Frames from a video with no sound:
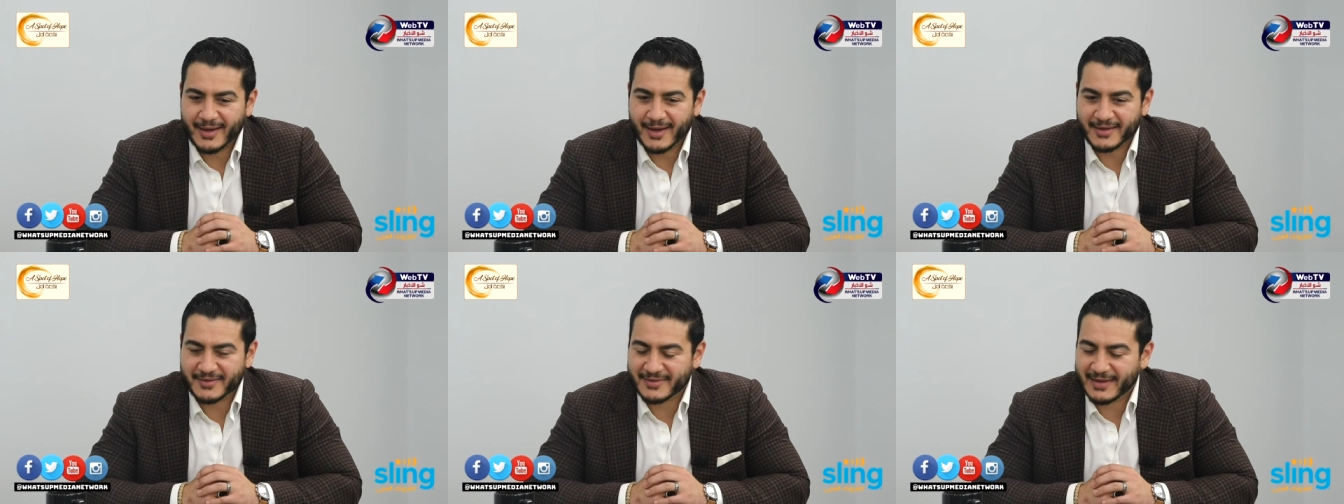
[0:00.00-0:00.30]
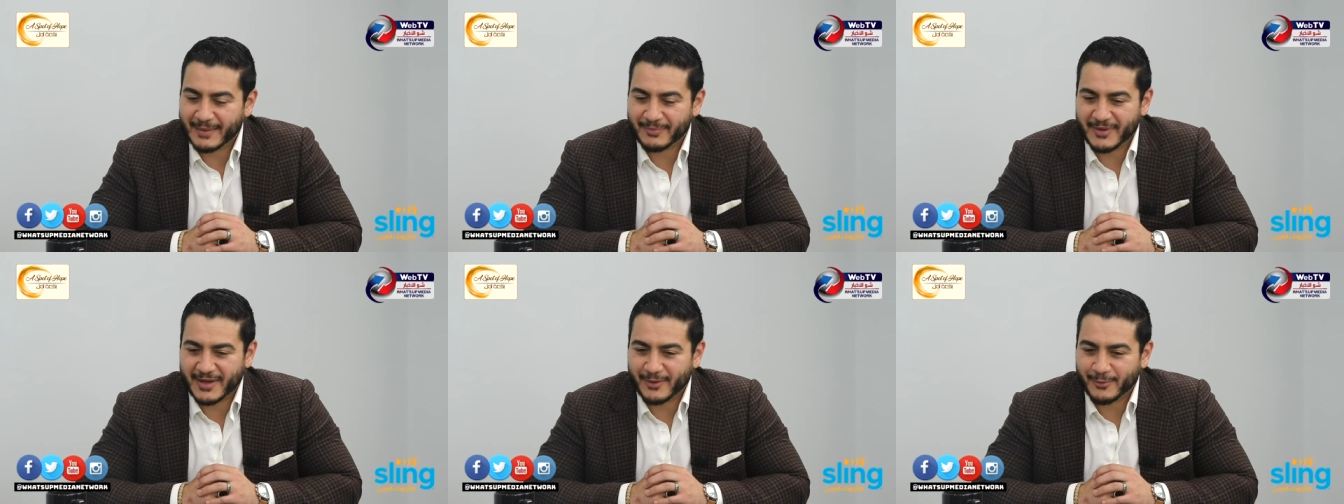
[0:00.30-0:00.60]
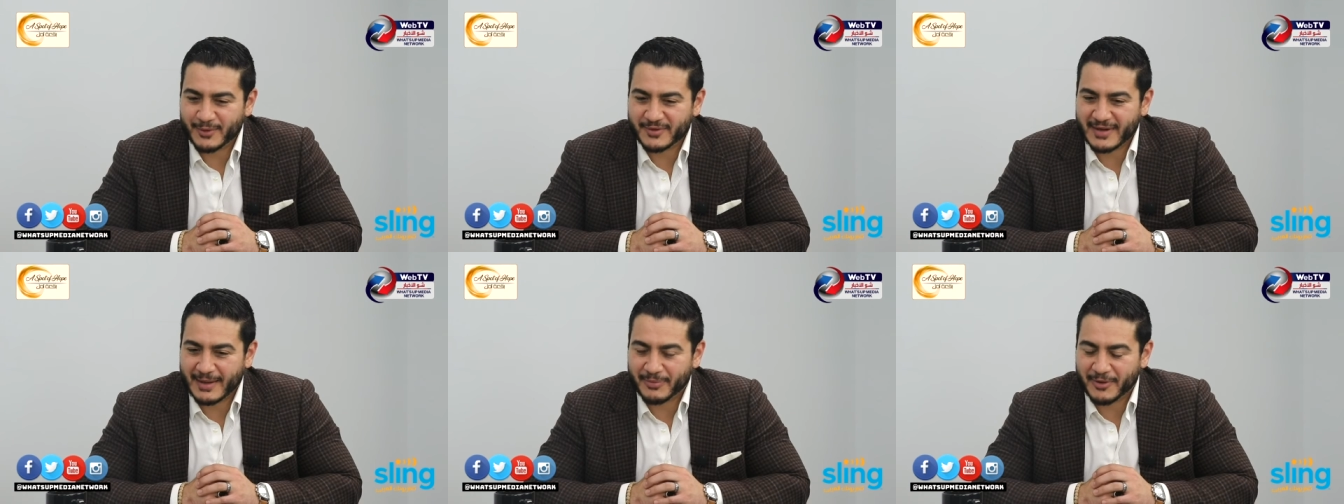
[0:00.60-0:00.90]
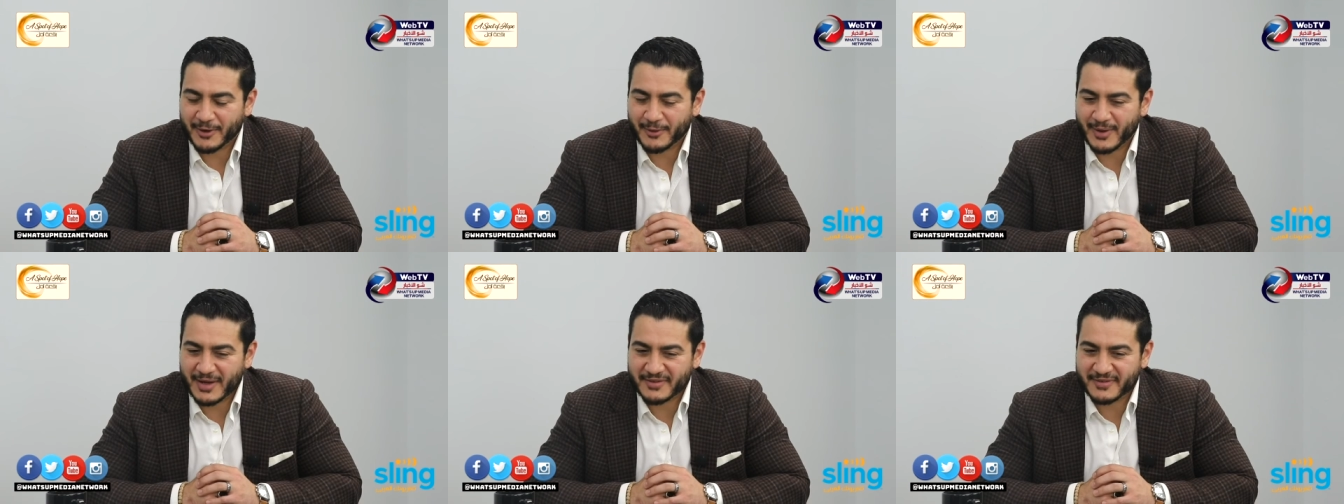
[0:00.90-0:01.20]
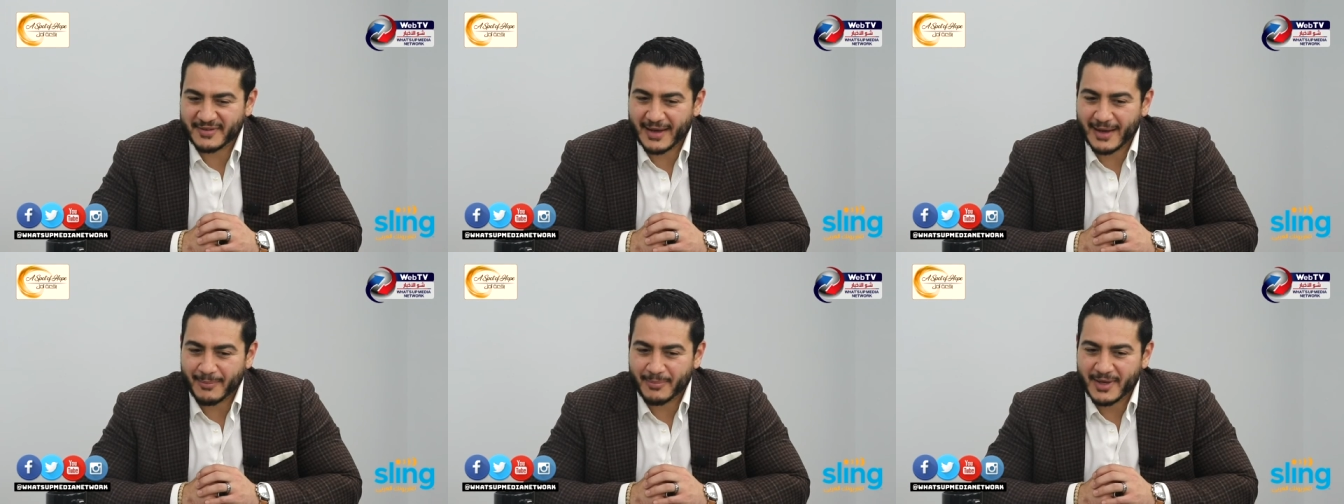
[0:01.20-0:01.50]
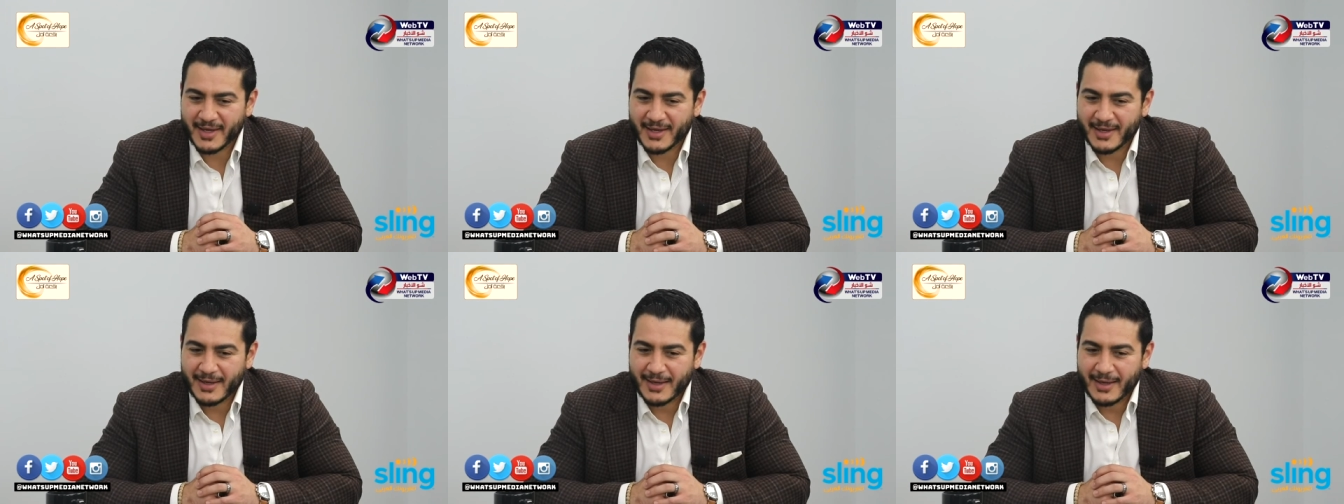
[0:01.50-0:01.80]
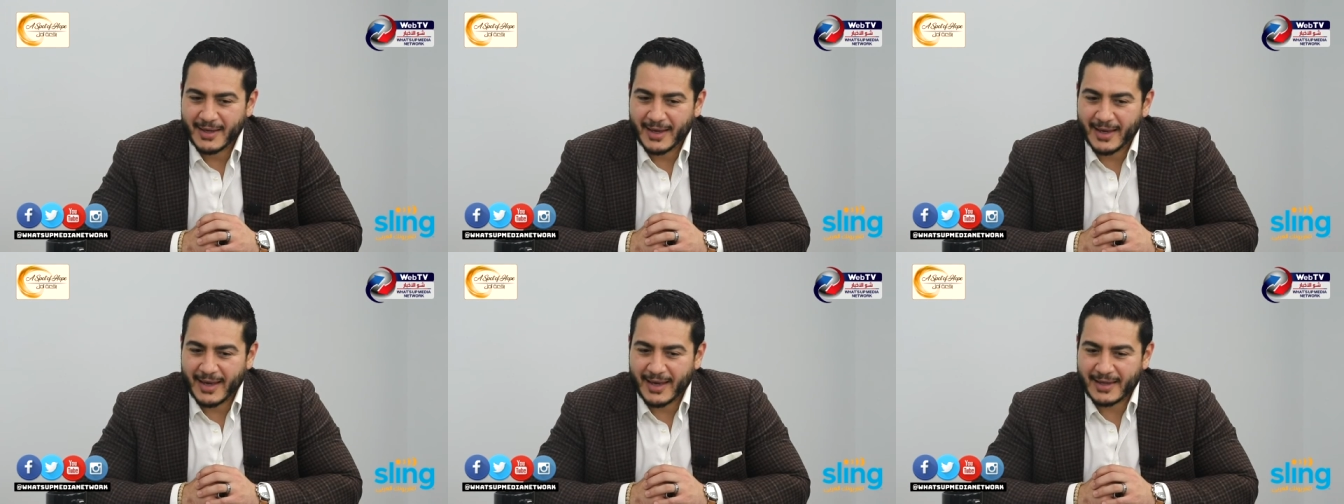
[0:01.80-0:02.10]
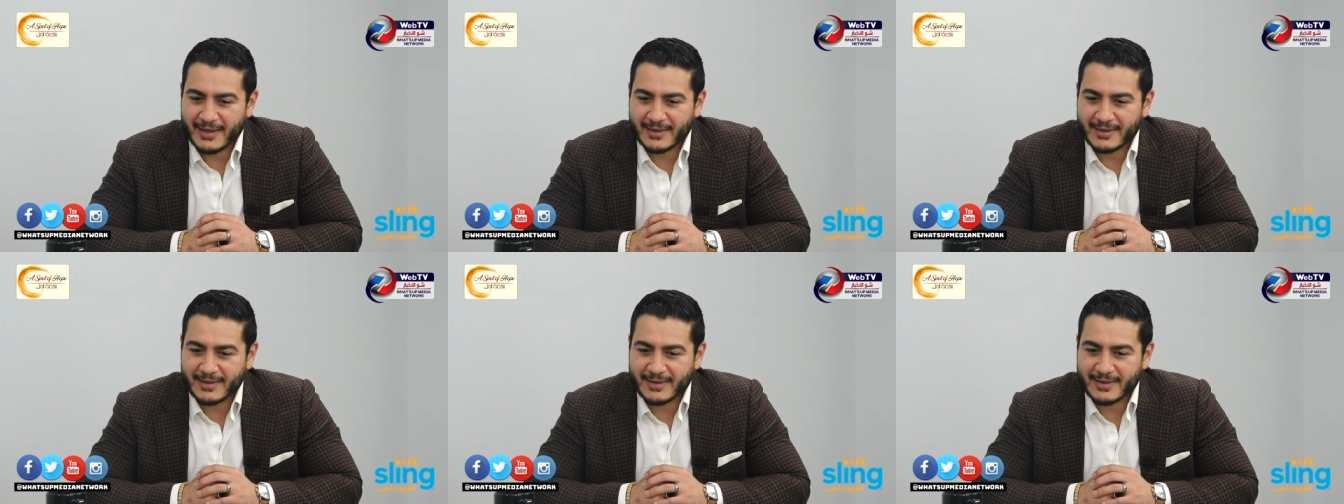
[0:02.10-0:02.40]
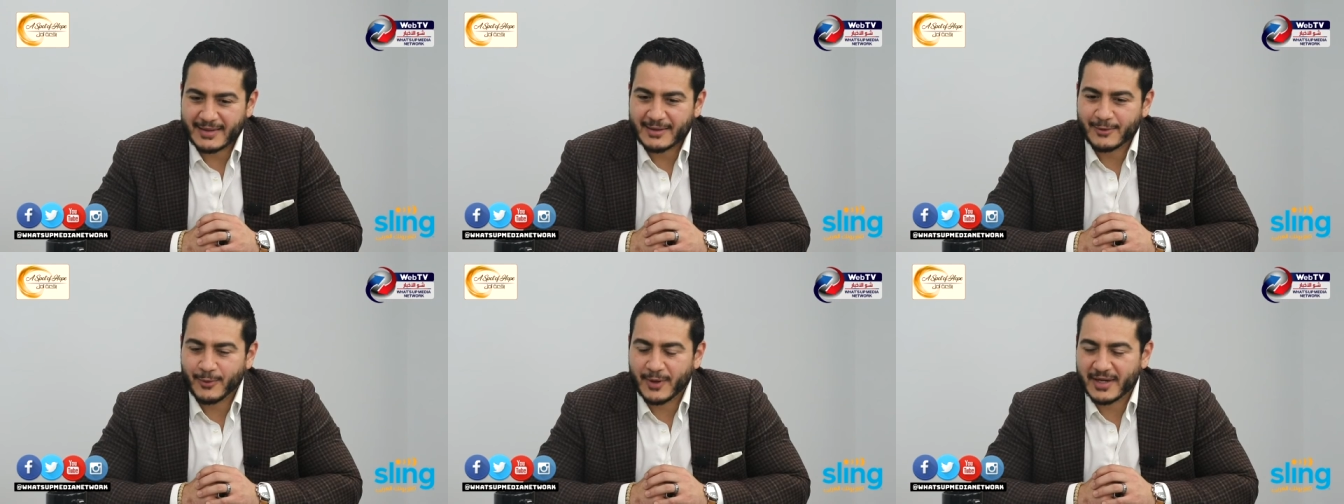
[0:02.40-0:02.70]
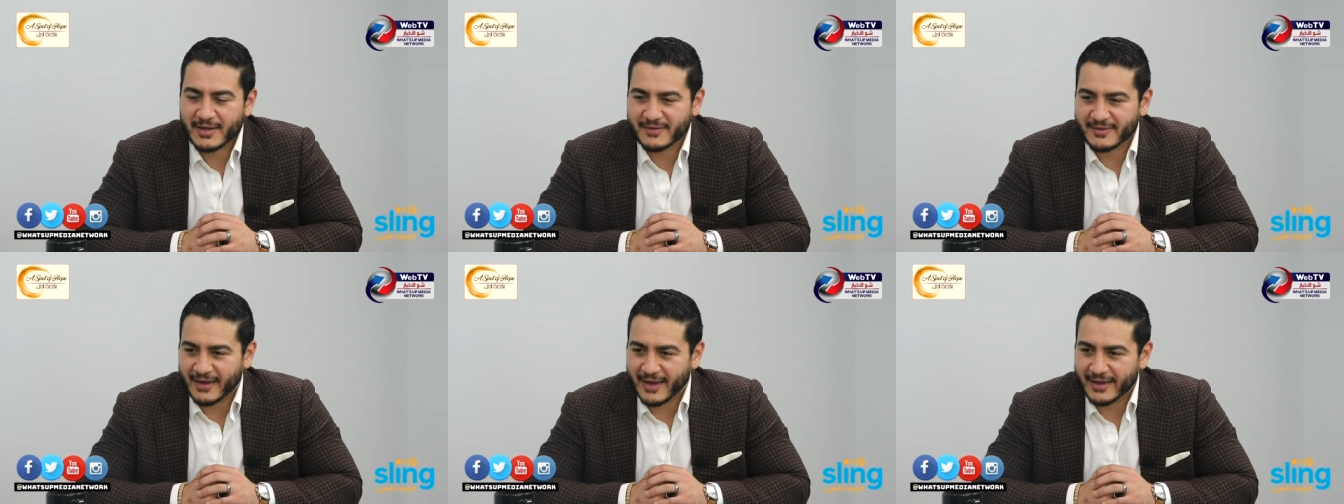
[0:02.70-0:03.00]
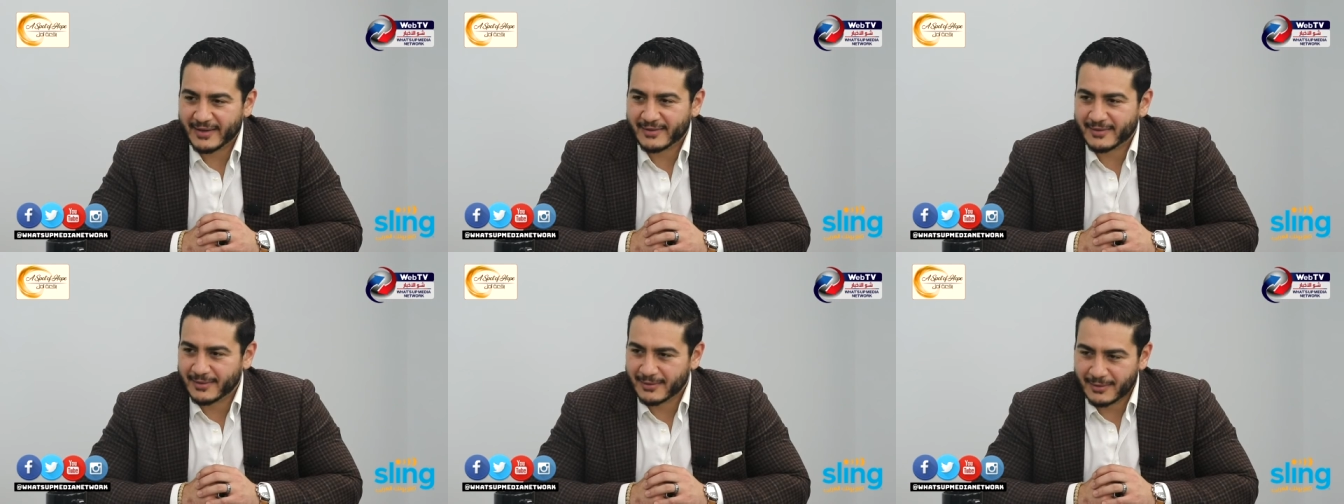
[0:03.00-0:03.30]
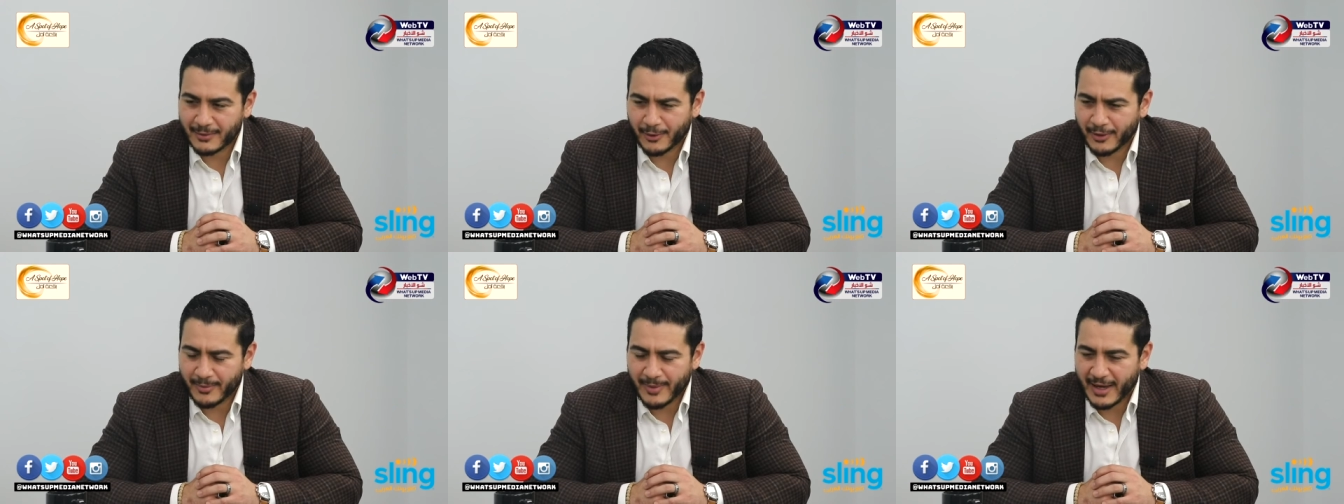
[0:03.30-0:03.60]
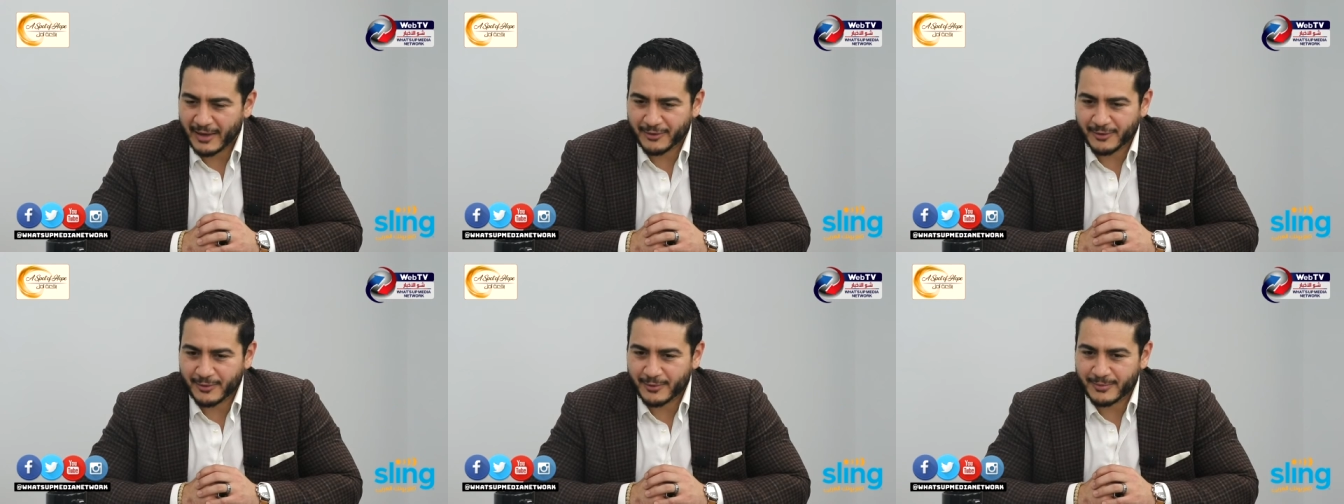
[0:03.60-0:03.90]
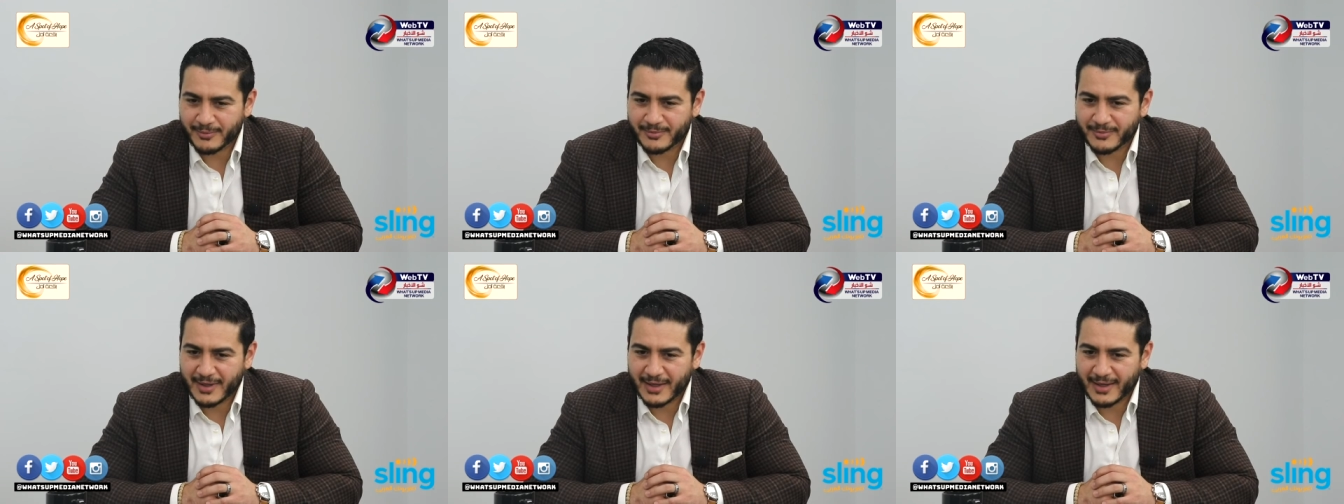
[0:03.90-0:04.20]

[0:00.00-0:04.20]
we stopped at a rest stop, and he went inside to go to the bathroom,